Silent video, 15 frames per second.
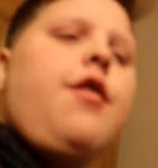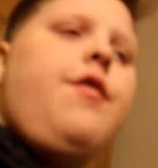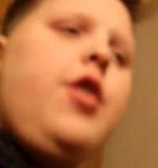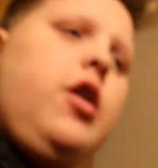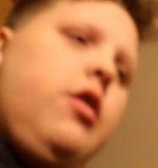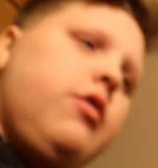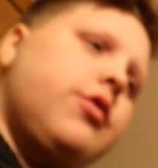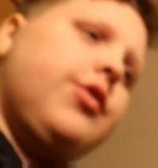
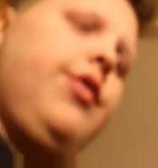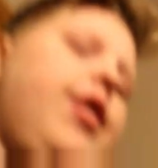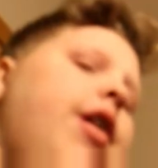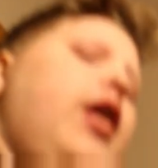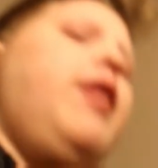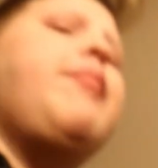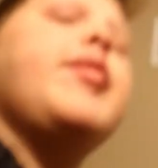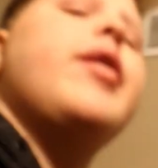videos going
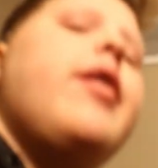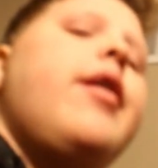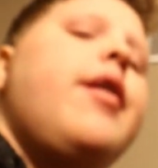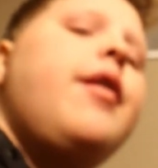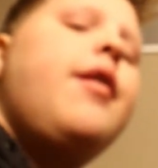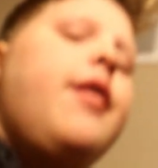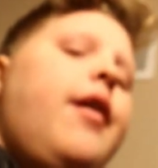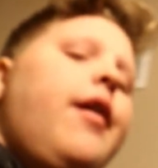up
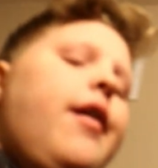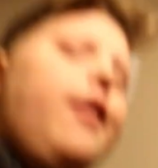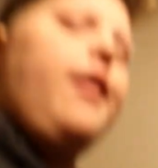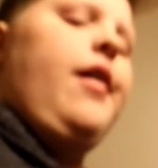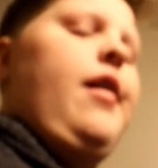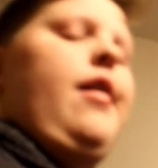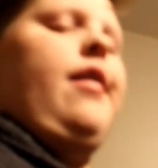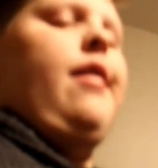
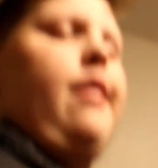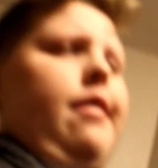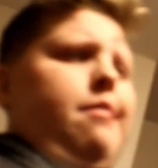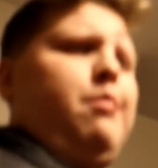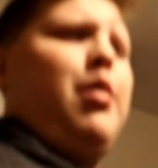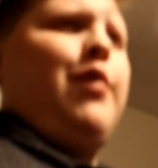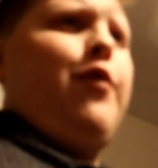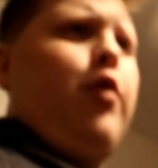
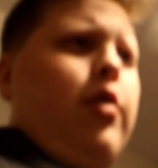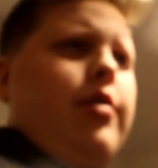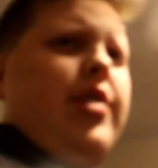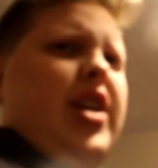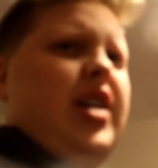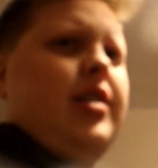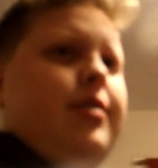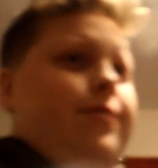before
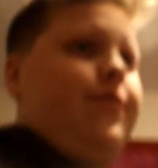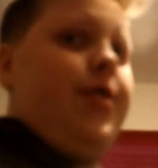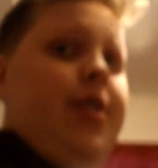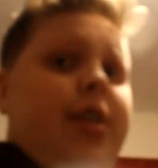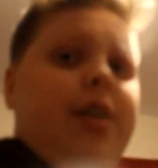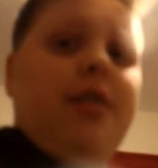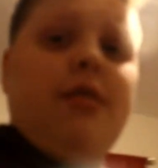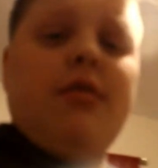this
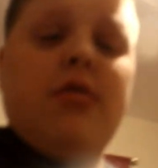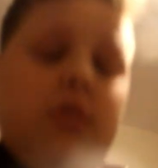video.